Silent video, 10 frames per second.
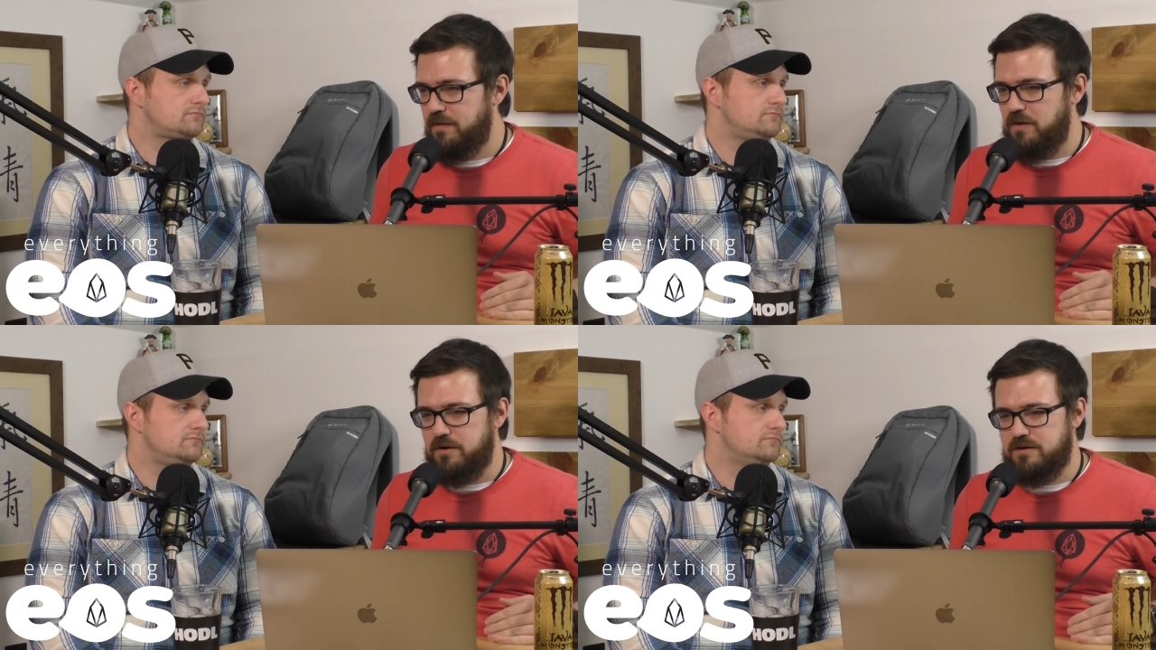
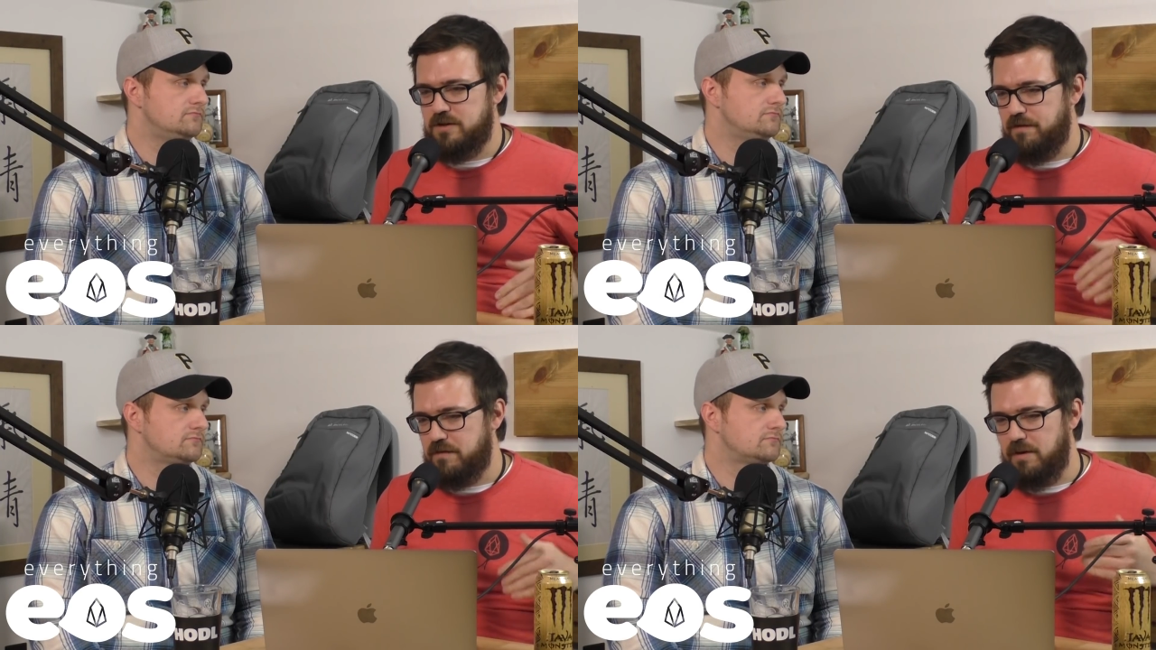Speaker 1: There's
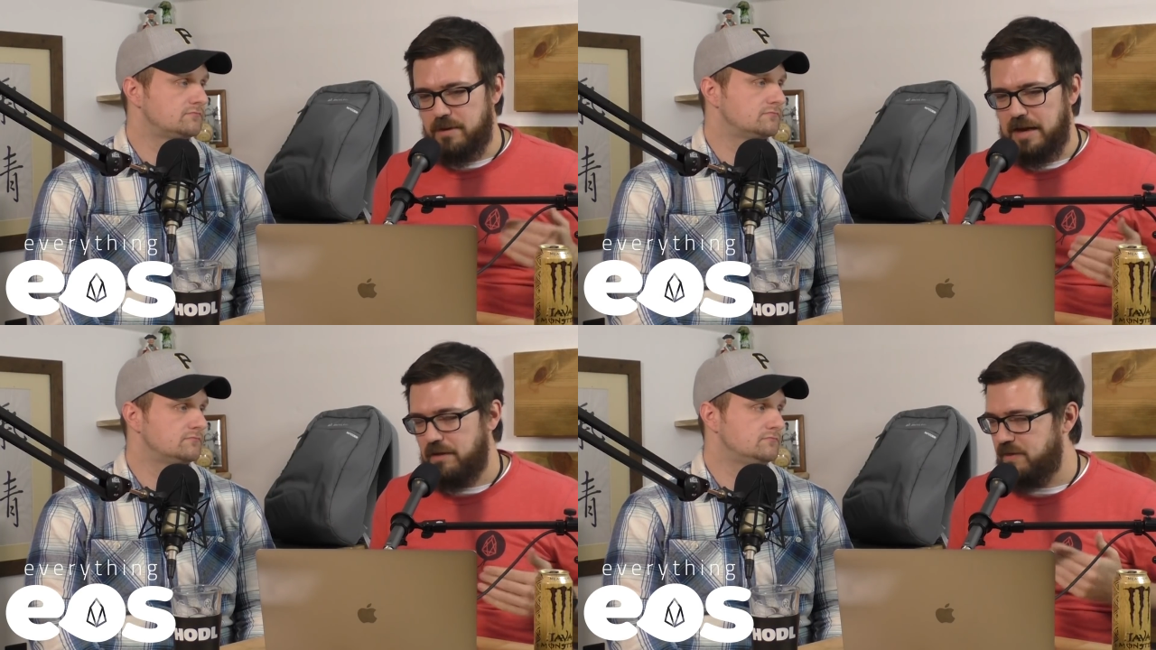stuff
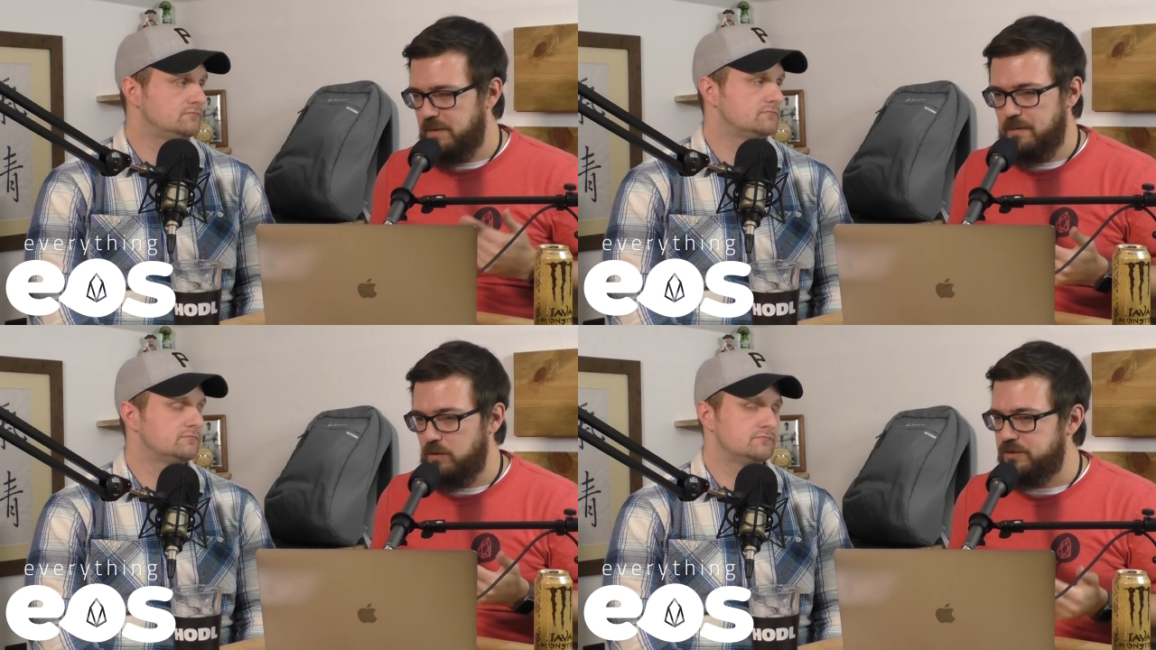coming out that
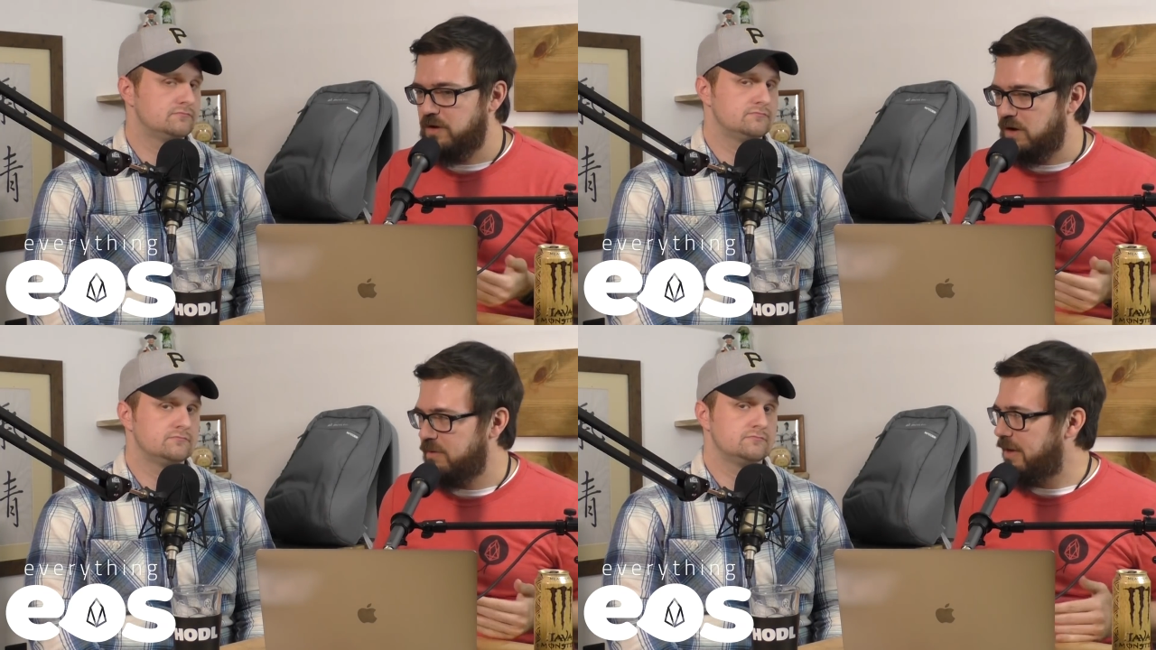maybe we'll
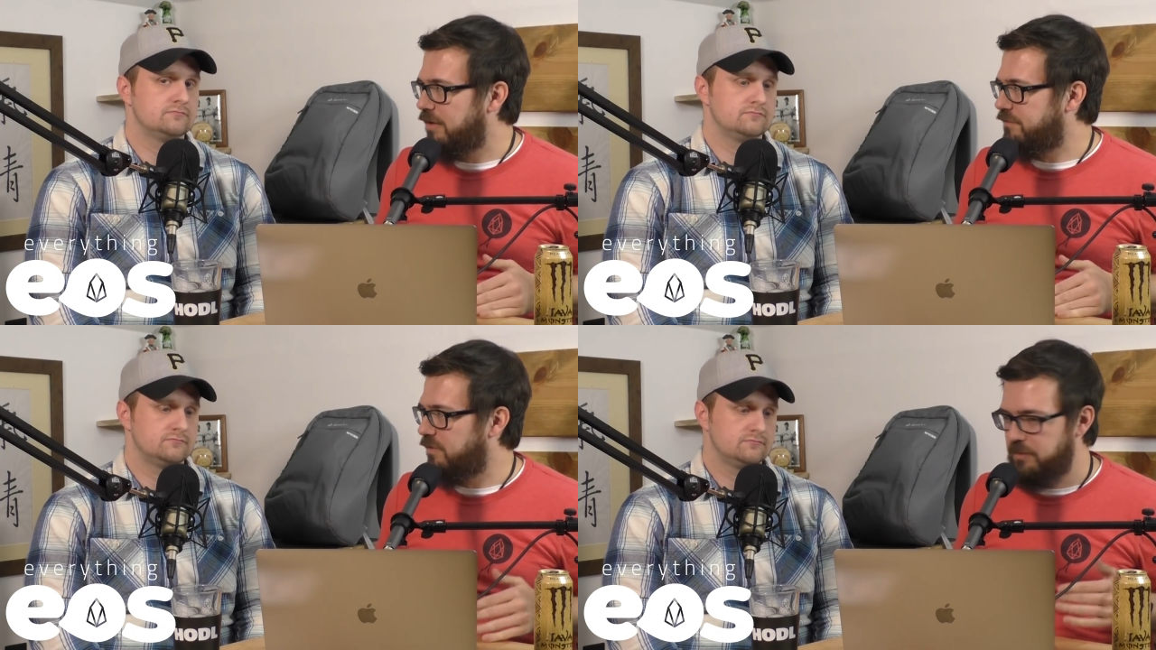talk
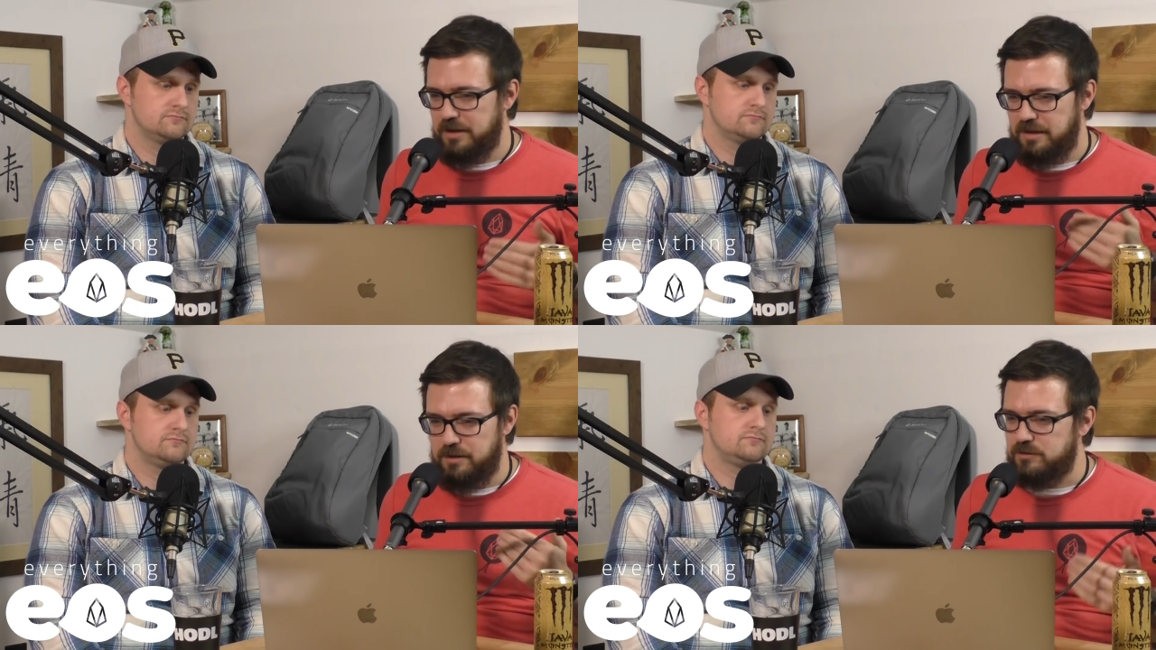about from
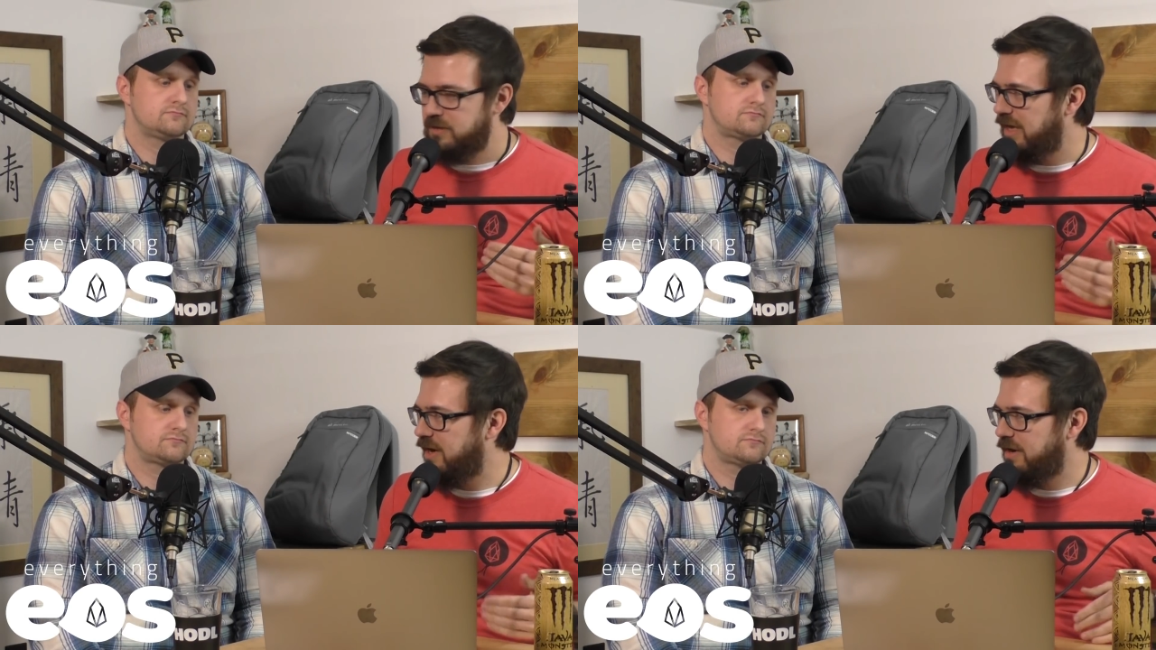like EOS
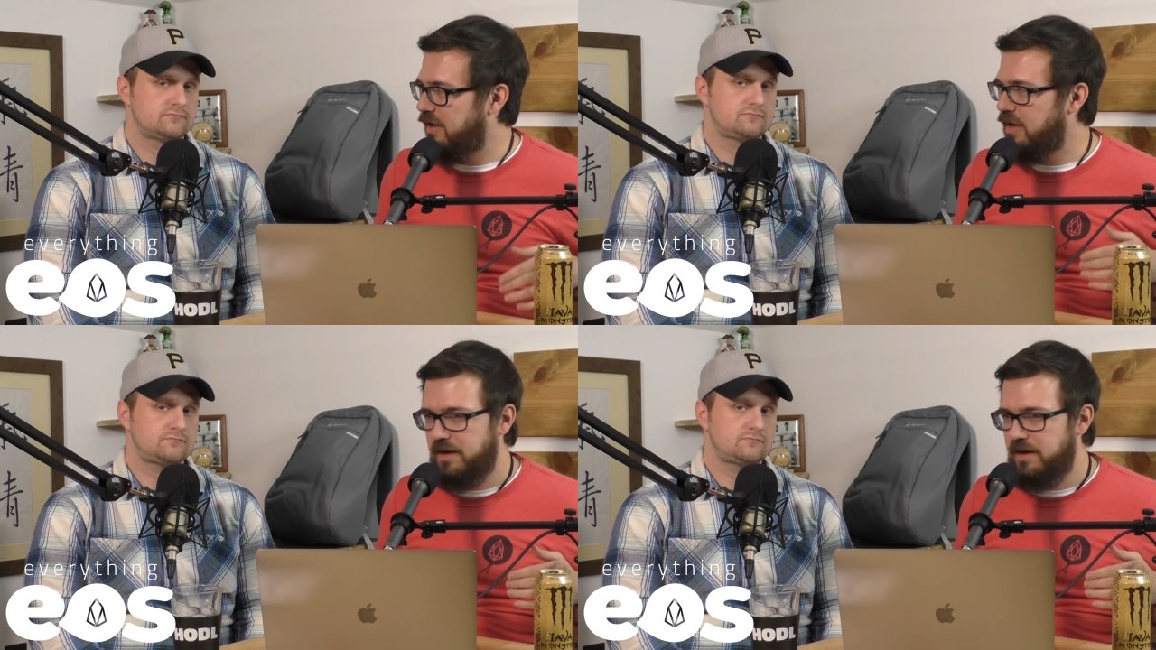Canada